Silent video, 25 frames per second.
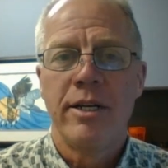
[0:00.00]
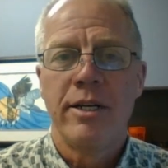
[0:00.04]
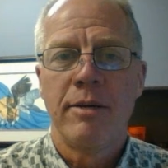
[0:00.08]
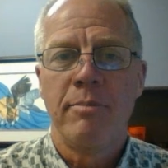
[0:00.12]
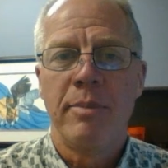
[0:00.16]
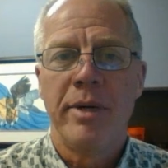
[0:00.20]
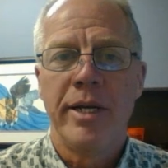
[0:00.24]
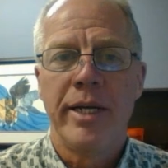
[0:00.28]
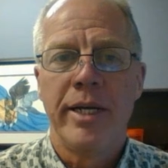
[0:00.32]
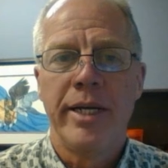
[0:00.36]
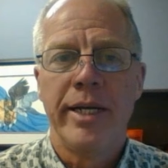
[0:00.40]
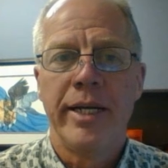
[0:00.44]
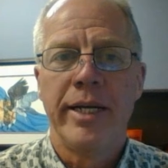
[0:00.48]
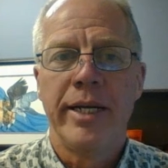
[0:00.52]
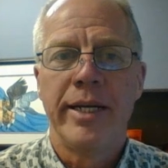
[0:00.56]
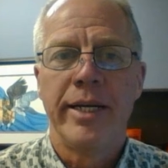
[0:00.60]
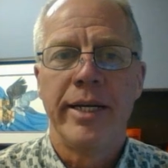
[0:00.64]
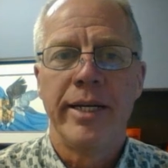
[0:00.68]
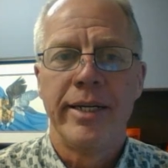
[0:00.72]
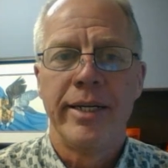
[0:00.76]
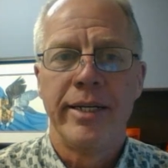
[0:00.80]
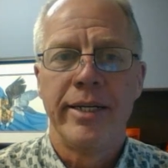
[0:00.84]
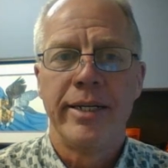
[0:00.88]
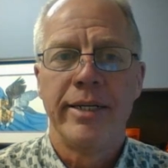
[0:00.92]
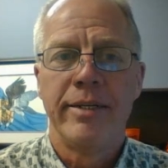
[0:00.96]
Meaning,
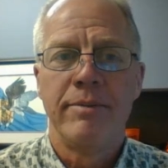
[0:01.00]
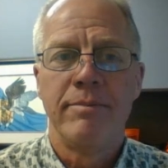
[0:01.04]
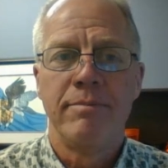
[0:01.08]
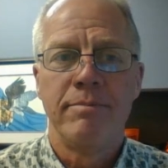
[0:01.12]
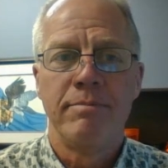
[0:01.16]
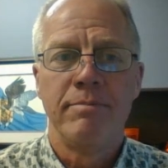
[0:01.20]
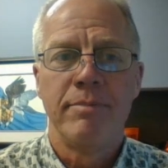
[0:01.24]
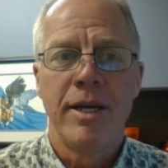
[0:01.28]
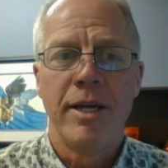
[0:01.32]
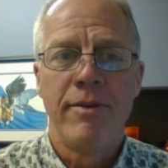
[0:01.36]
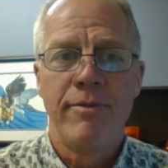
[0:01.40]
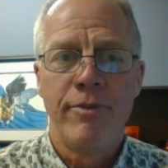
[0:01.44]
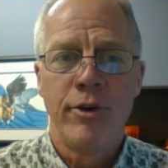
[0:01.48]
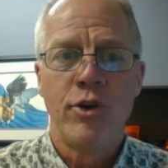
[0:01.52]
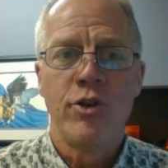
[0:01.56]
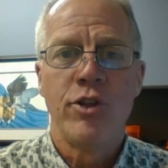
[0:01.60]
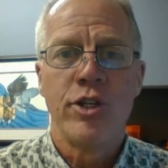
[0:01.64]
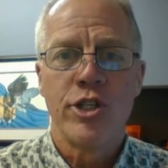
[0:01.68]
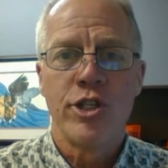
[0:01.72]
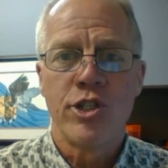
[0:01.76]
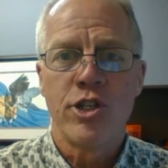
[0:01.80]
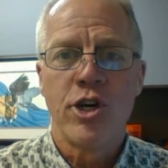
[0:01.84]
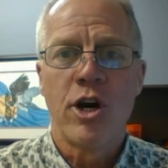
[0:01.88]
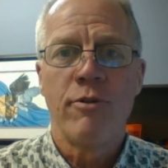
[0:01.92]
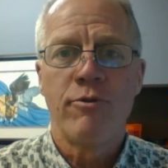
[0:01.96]
if you're in the
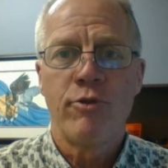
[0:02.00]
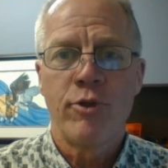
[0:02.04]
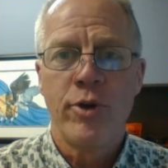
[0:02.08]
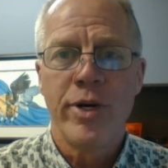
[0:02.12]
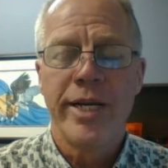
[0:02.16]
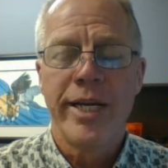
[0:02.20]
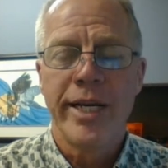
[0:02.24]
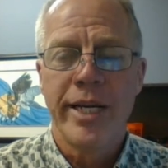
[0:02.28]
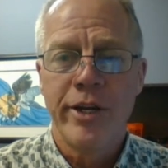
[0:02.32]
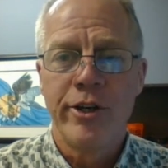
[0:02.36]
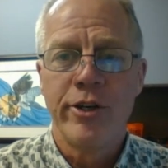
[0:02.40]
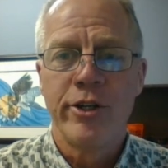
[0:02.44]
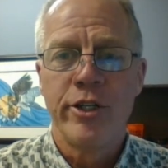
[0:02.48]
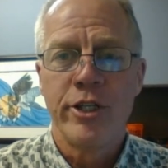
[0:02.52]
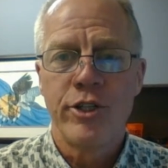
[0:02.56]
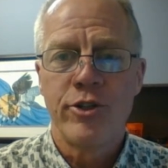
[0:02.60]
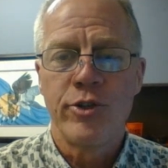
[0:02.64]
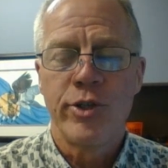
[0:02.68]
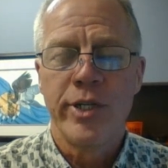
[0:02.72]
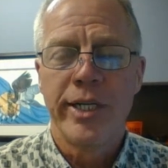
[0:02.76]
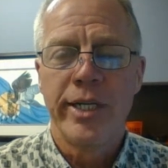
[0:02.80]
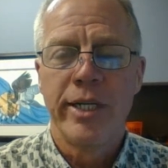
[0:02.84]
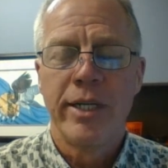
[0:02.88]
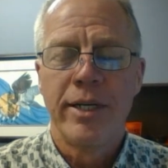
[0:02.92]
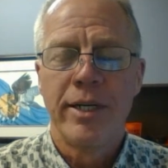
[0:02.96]
soft drink
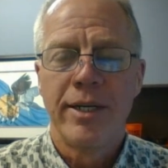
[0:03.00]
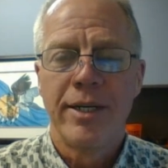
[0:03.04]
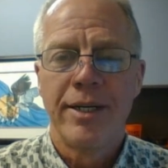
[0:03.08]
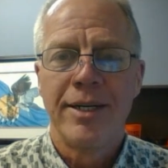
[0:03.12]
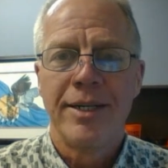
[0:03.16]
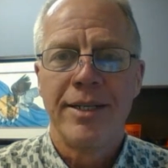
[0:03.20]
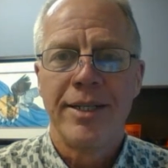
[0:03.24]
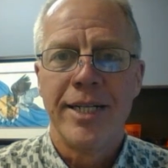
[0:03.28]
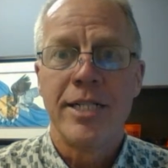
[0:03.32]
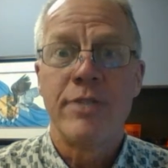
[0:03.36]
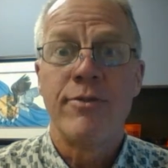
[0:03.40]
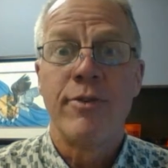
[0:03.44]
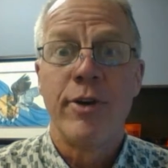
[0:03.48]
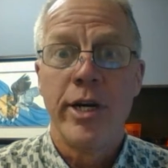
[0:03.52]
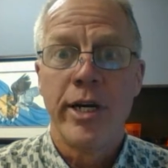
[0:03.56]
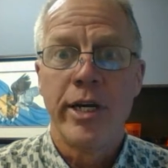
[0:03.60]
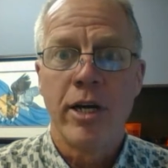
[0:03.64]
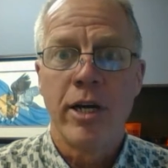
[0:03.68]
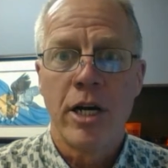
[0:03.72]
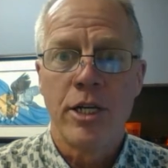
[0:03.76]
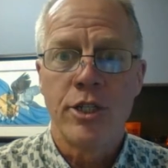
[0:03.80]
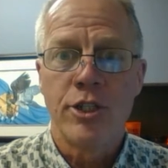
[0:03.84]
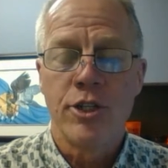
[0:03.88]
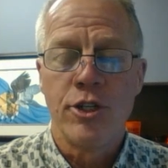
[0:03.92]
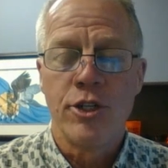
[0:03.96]
industry, that's very
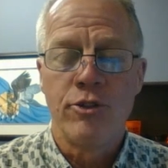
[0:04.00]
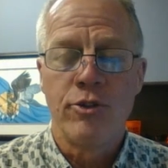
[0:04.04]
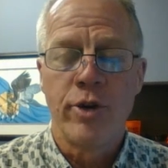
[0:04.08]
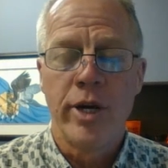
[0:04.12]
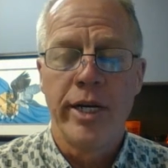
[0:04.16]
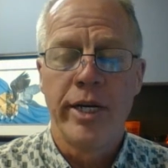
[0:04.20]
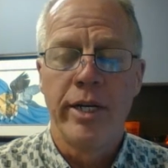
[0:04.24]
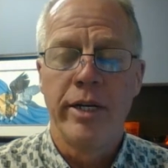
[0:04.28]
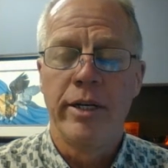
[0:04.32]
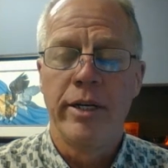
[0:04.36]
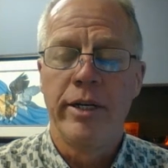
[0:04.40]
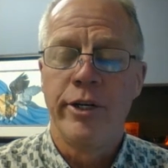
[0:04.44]
concentrated.